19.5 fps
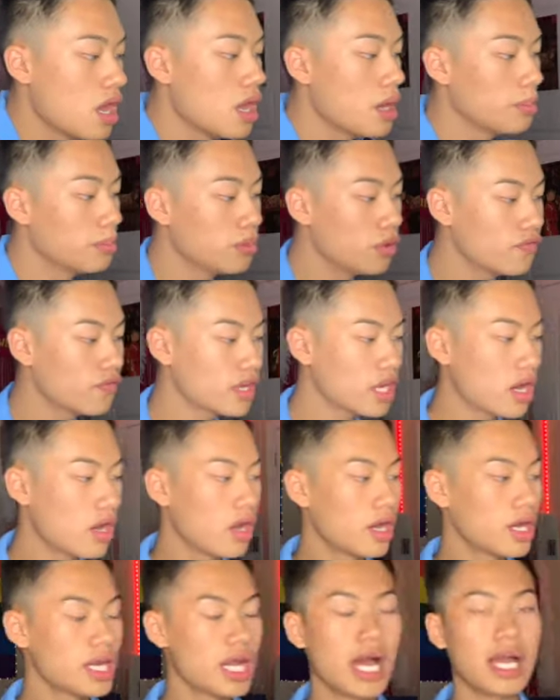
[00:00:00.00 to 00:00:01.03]
Moving
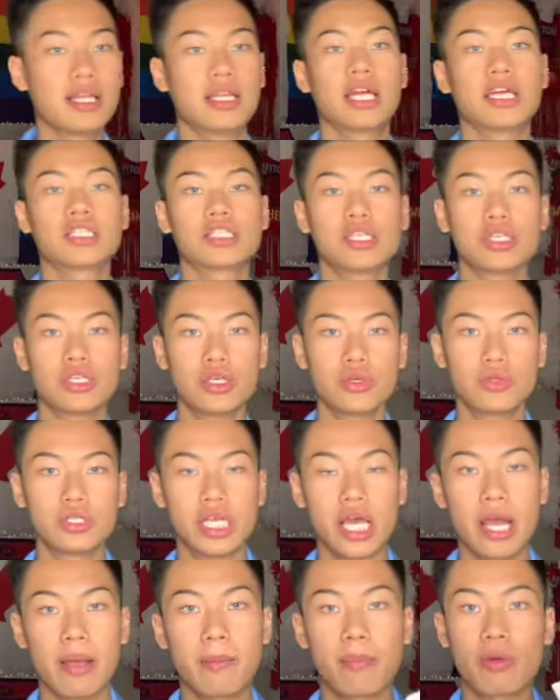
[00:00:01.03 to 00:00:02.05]
on, I like to use
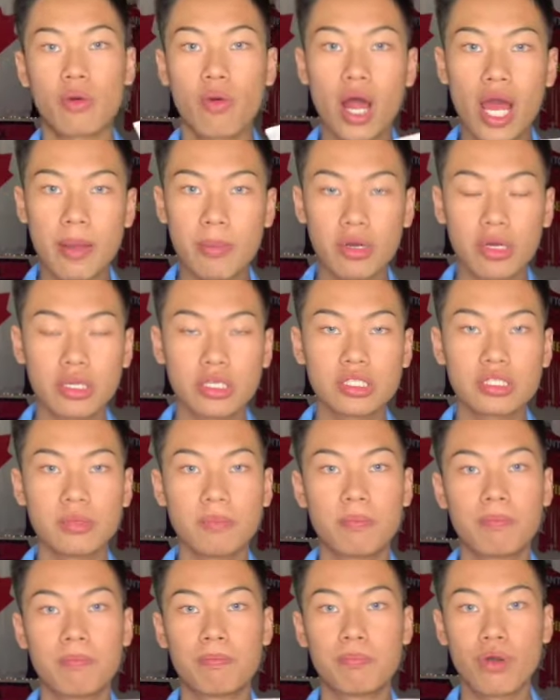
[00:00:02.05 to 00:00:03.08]
a primer to
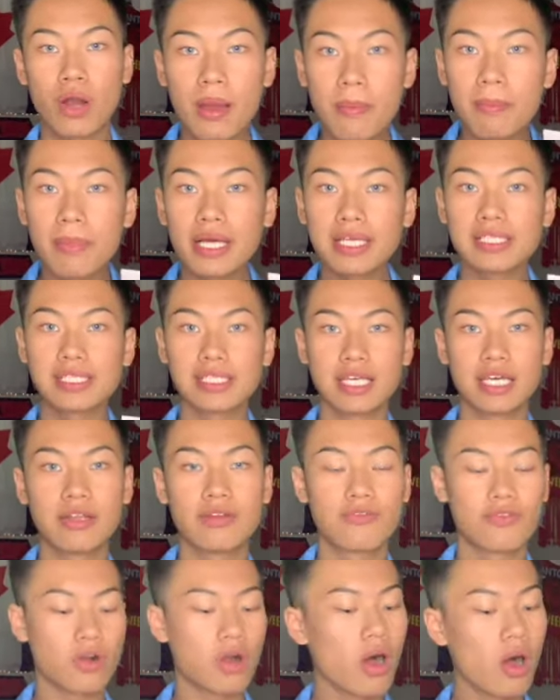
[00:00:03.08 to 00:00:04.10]
prep my skin
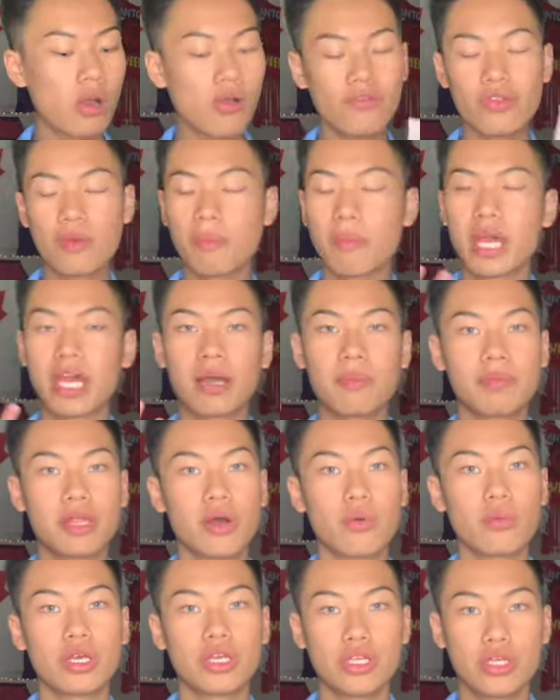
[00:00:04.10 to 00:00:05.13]
for all of the makeup
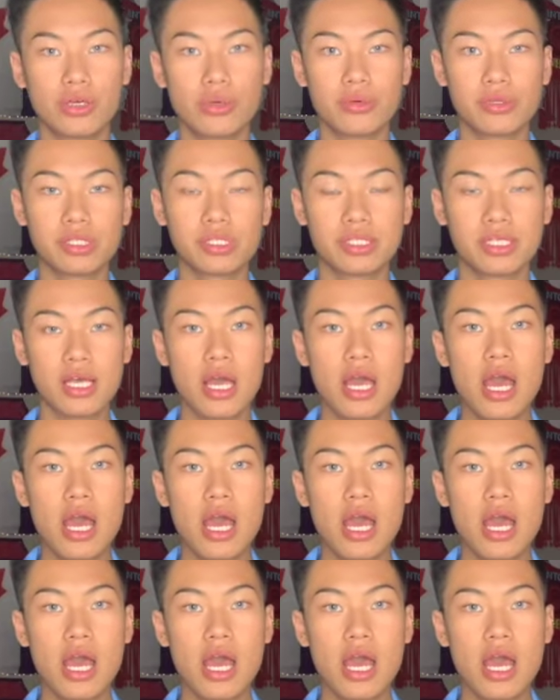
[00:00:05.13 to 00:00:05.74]
that we use.